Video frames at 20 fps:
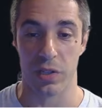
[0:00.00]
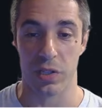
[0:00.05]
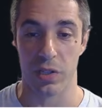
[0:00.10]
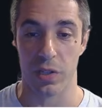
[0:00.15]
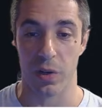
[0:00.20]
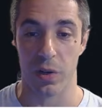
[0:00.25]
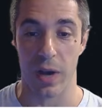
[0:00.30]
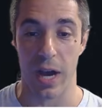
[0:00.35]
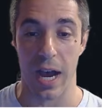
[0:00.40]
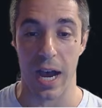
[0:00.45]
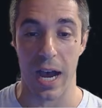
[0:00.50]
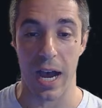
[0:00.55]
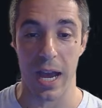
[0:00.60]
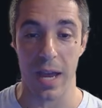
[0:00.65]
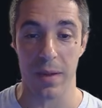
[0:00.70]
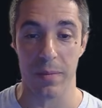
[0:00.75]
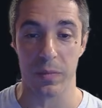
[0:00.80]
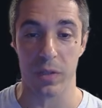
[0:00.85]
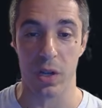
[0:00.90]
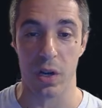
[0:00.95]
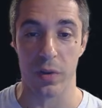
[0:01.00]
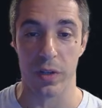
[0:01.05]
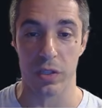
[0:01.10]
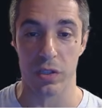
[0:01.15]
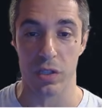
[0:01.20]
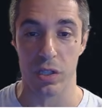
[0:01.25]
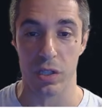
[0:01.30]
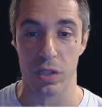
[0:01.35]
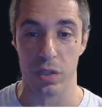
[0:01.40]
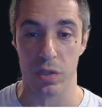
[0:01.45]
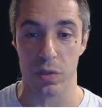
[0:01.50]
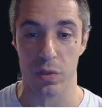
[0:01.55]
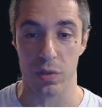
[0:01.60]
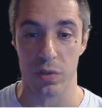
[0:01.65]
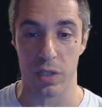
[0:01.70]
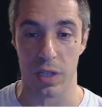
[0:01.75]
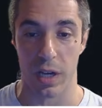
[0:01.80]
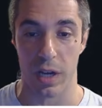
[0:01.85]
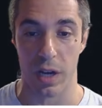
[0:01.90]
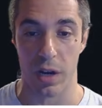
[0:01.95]
So I am going to
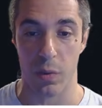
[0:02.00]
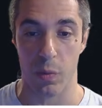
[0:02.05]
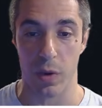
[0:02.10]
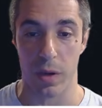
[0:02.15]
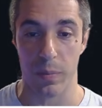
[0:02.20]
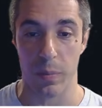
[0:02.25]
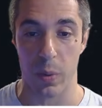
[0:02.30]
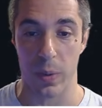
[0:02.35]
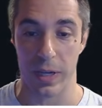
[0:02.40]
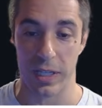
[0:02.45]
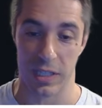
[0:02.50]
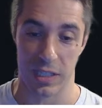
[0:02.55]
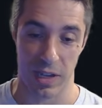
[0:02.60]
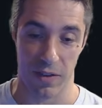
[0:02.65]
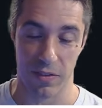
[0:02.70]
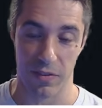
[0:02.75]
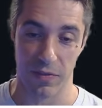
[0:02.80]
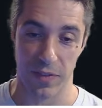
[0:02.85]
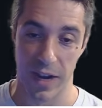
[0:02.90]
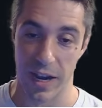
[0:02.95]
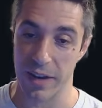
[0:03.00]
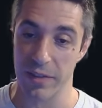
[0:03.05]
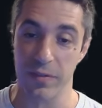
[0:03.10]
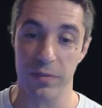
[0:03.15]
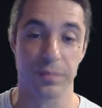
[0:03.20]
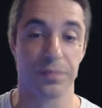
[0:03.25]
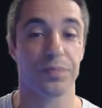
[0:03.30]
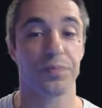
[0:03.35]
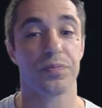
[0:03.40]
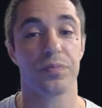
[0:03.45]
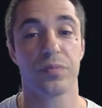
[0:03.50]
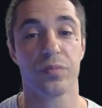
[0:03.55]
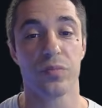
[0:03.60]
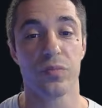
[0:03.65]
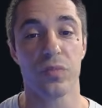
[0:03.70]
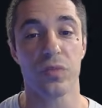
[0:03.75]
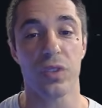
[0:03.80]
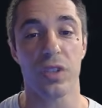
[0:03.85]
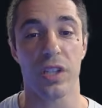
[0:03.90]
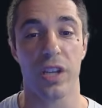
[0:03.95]
use 1.75.
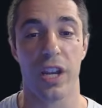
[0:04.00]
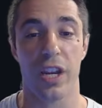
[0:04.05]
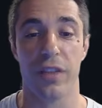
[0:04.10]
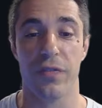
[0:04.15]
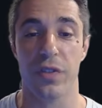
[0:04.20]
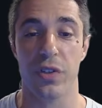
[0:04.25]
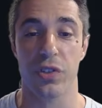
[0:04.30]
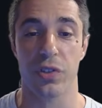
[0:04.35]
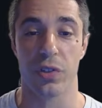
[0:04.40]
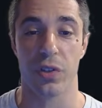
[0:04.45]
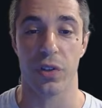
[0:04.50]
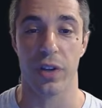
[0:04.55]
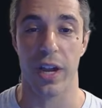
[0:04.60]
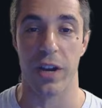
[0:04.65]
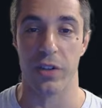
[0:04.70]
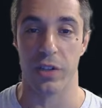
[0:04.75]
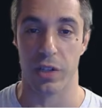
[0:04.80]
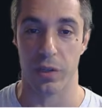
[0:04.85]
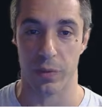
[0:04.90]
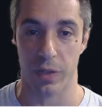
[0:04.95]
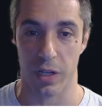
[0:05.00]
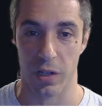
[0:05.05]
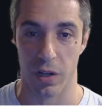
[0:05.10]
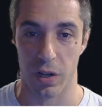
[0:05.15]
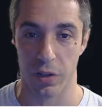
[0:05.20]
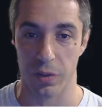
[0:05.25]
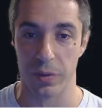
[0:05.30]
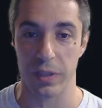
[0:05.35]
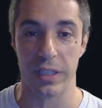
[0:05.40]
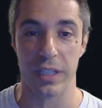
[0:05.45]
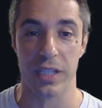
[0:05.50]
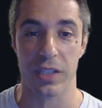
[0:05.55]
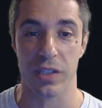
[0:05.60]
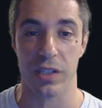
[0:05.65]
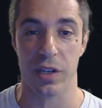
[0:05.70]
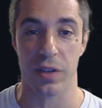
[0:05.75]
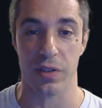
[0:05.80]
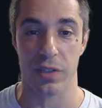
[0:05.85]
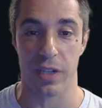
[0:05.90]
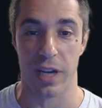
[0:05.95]
And if you scroll down, you can read all the release
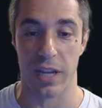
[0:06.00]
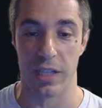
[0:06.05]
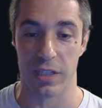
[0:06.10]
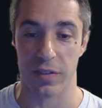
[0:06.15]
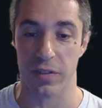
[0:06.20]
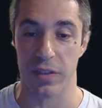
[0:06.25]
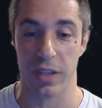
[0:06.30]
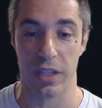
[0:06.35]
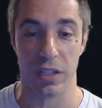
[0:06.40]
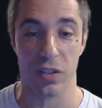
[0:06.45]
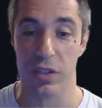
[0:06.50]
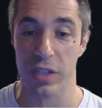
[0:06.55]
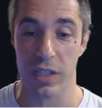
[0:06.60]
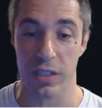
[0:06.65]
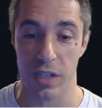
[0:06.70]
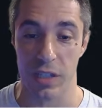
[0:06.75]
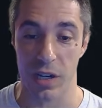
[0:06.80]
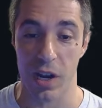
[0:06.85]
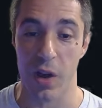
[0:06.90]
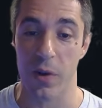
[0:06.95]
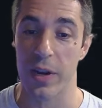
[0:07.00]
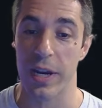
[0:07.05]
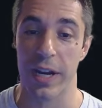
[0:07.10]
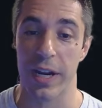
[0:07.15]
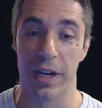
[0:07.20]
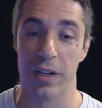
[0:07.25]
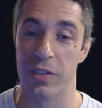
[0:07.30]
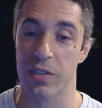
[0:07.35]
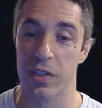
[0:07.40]
notes. It has everything you need to know here.